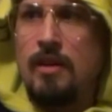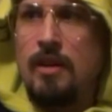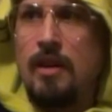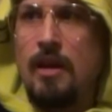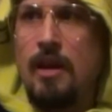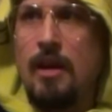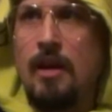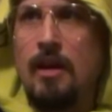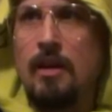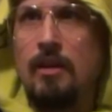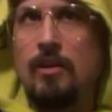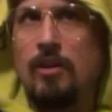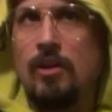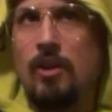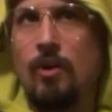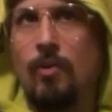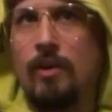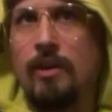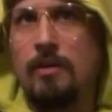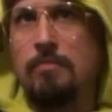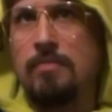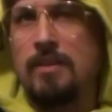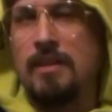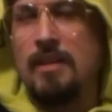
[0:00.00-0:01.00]
and
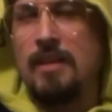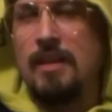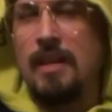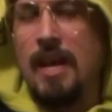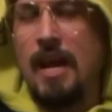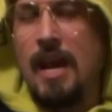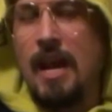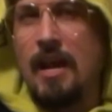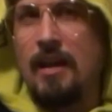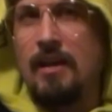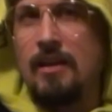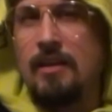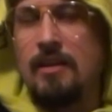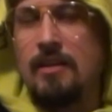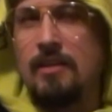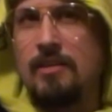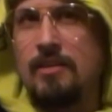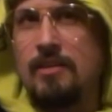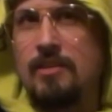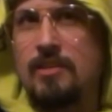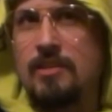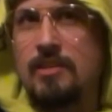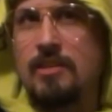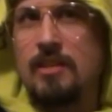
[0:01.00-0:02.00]
Going
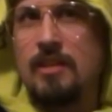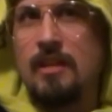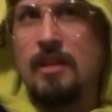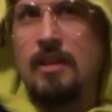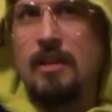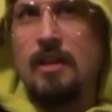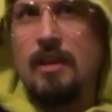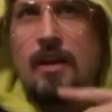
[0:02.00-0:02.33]
Bananas,